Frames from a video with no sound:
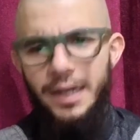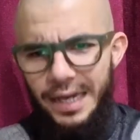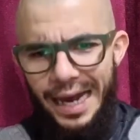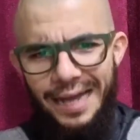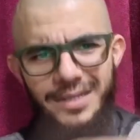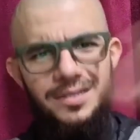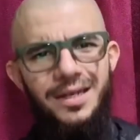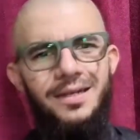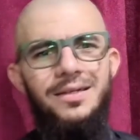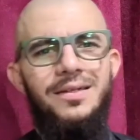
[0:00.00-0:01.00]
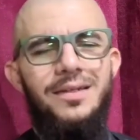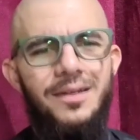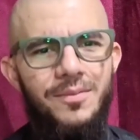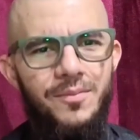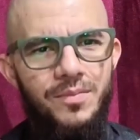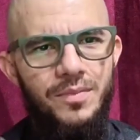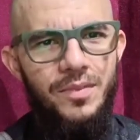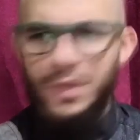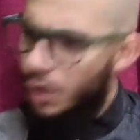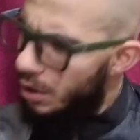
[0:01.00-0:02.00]
Relax.
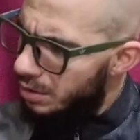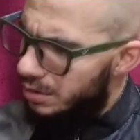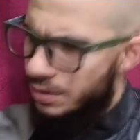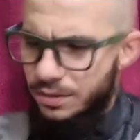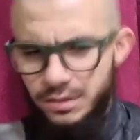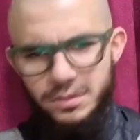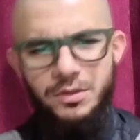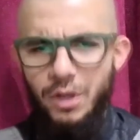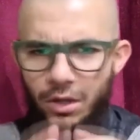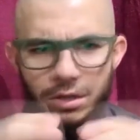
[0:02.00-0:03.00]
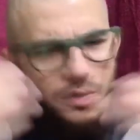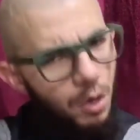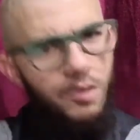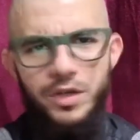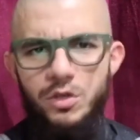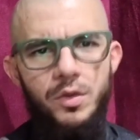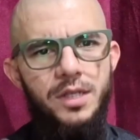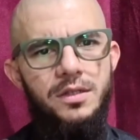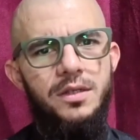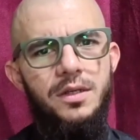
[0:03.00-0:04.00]
Don't overdo
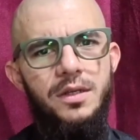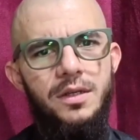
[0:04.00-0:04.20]
it.